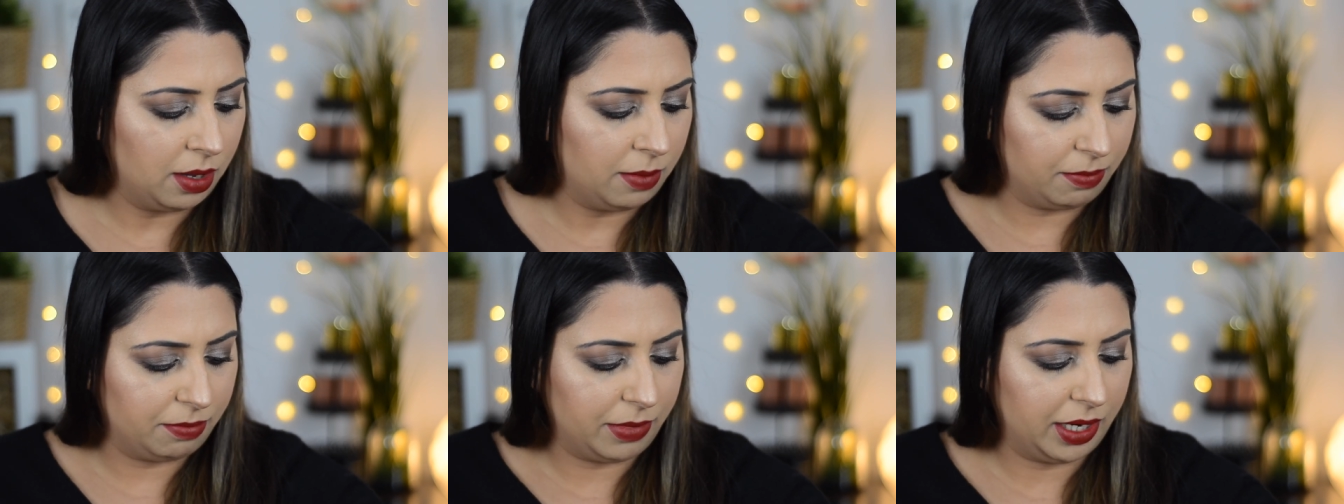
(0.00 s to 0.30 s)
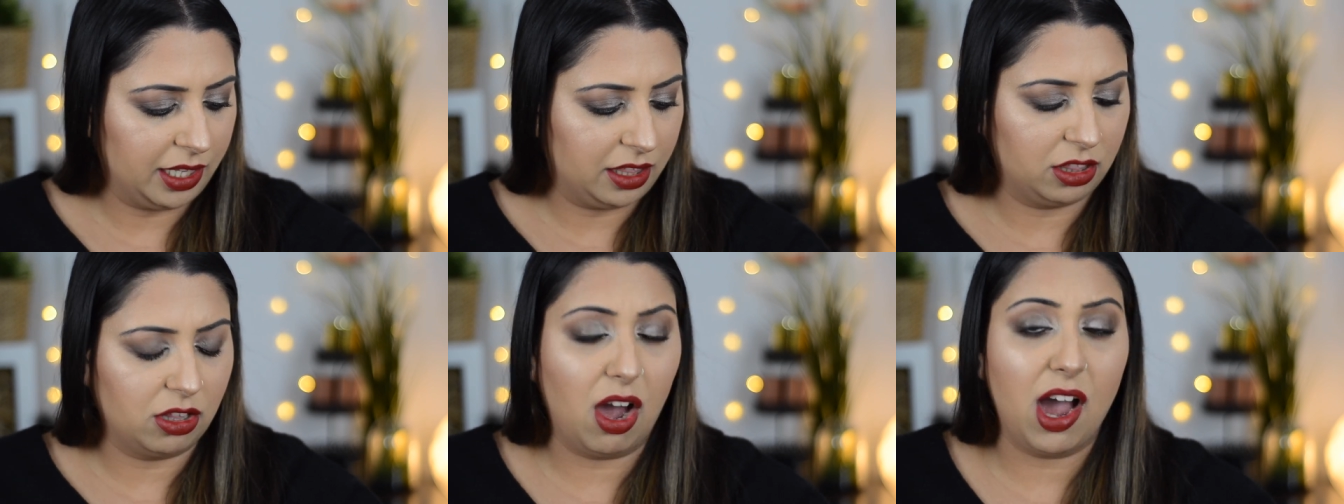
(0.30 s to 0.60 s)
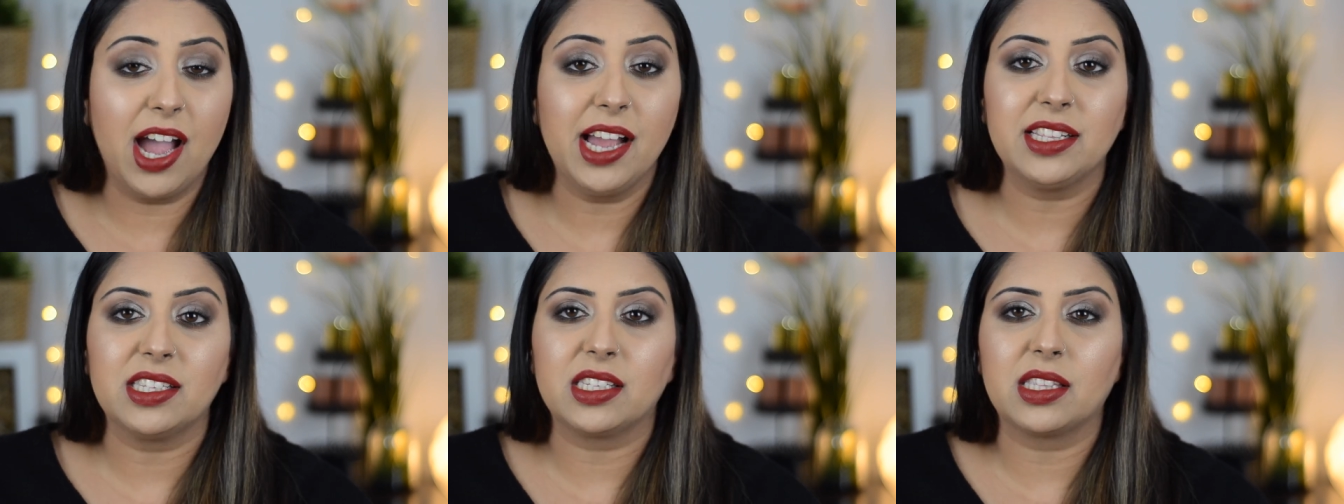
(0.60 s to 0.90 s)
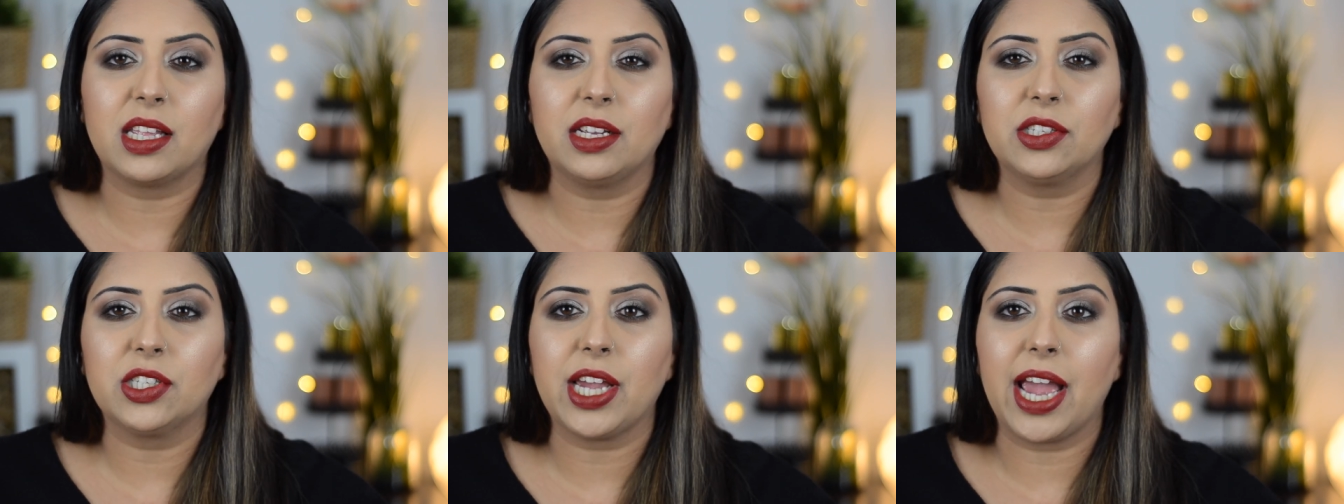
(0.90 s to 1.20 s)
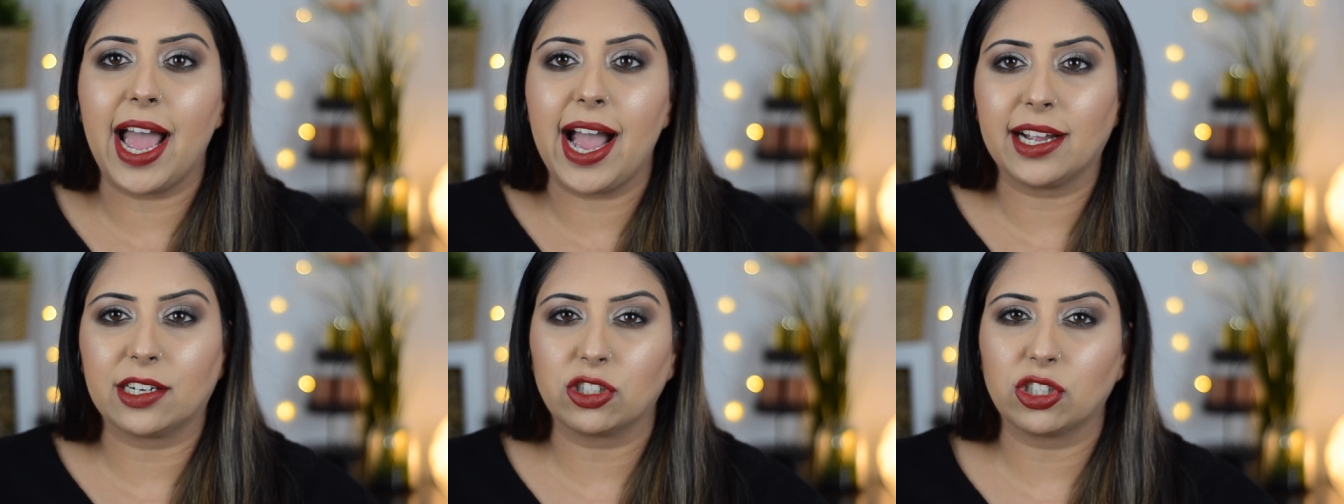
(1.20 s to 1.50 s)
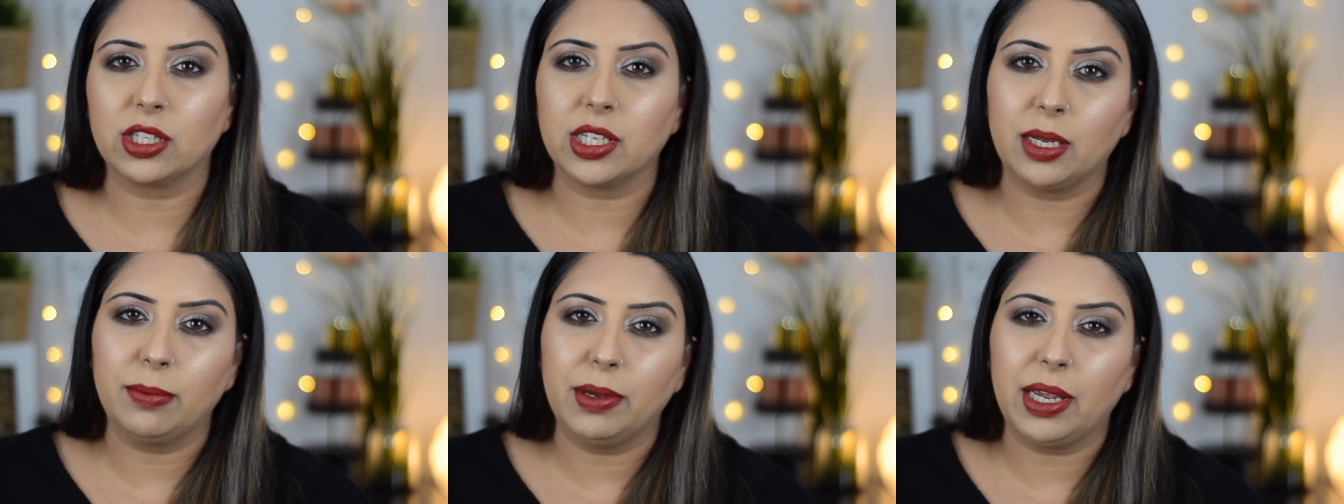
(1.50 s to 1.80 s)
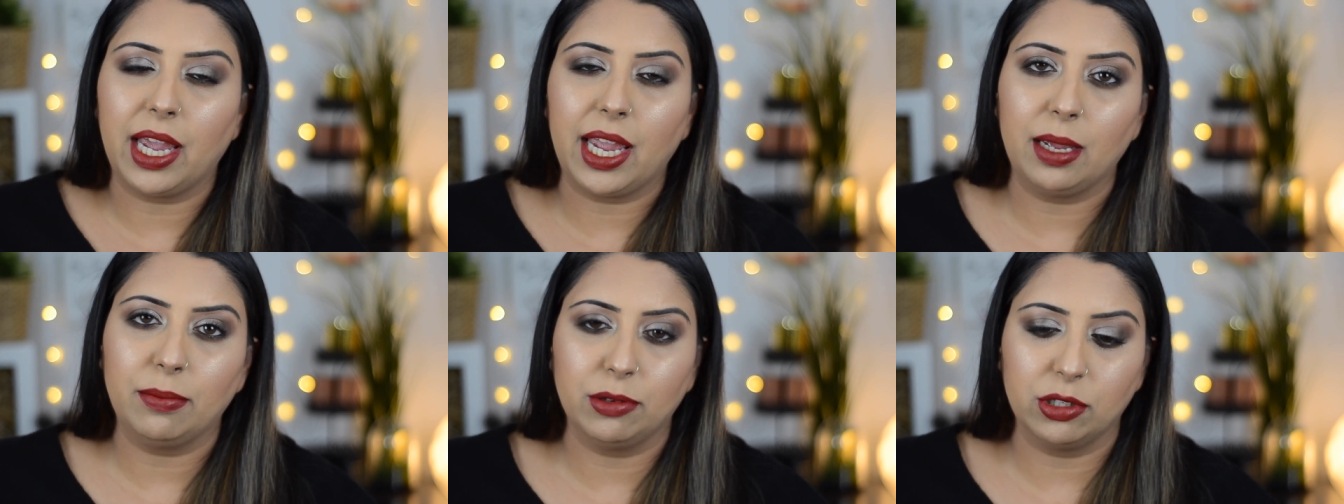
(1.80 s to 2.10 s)
my thoughts than to actually
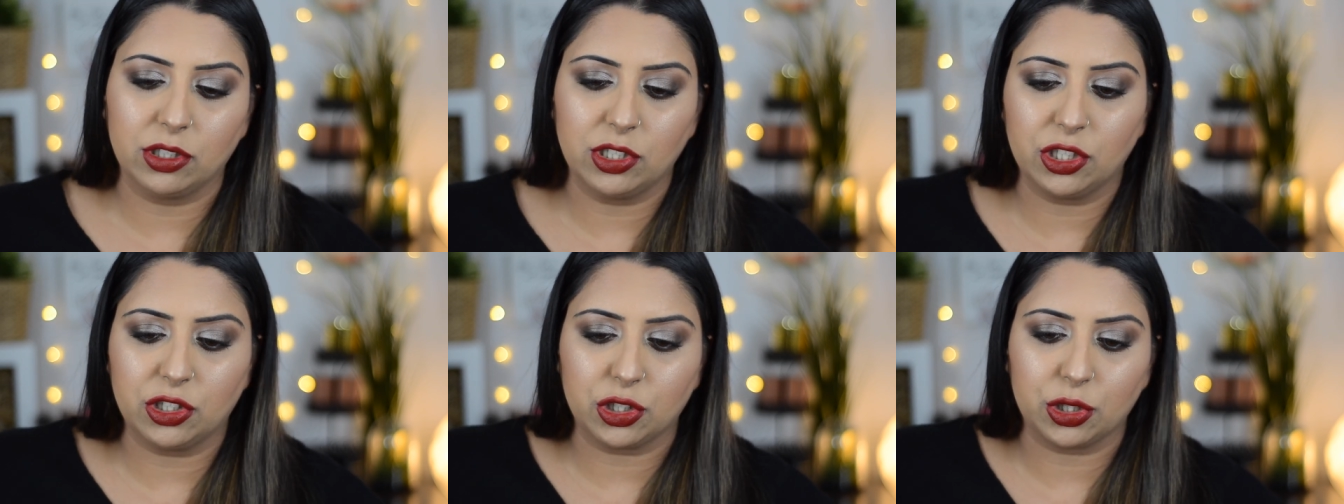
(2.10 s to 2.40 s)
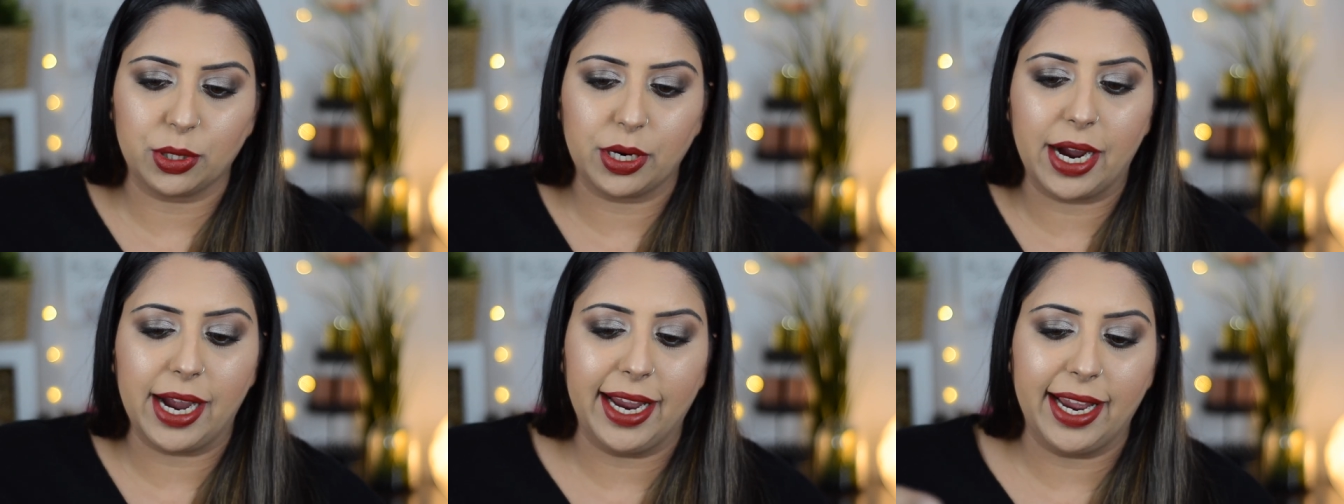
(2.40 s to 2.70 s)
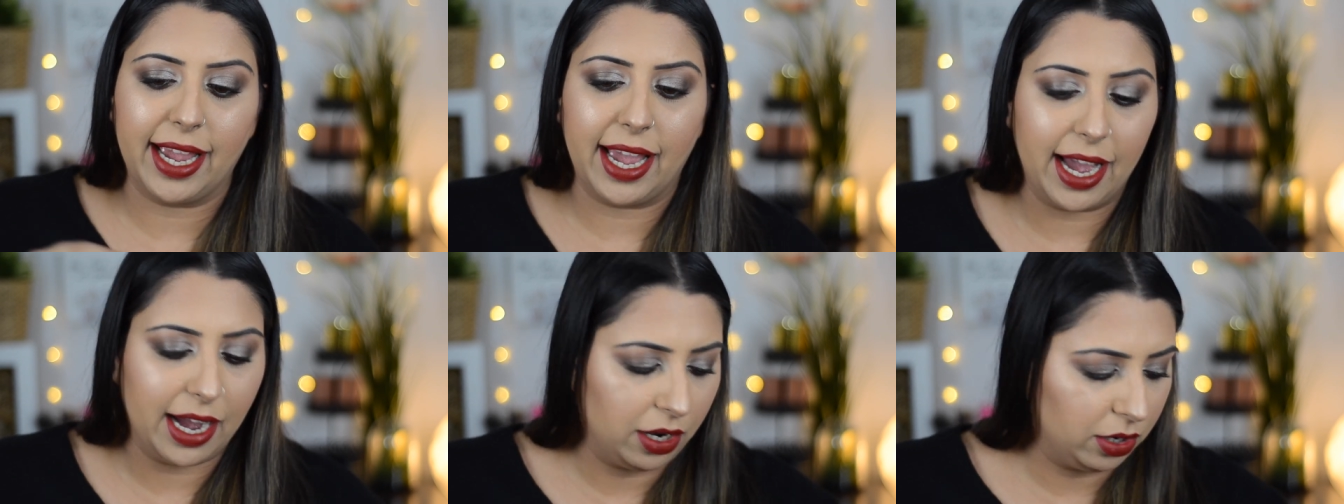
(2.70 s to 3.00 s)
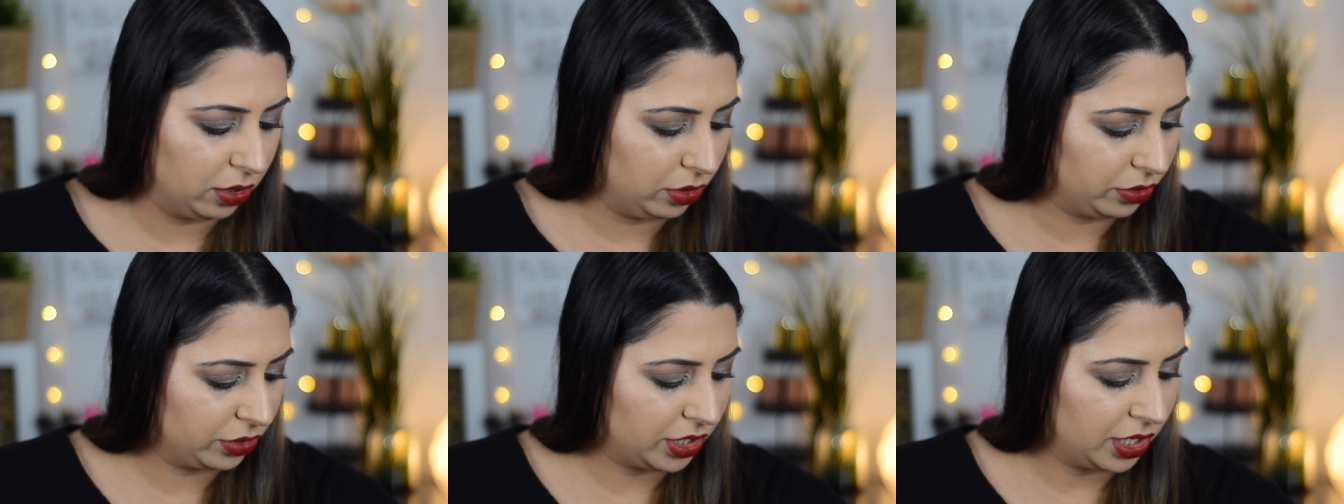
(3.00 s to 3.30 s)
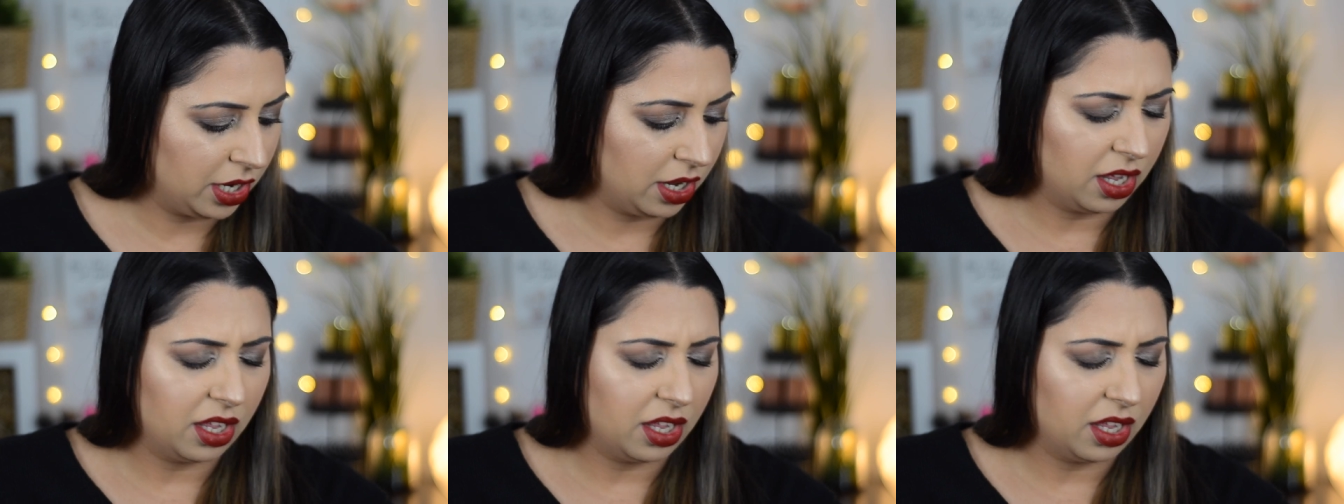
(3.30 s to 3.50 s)
be able to try out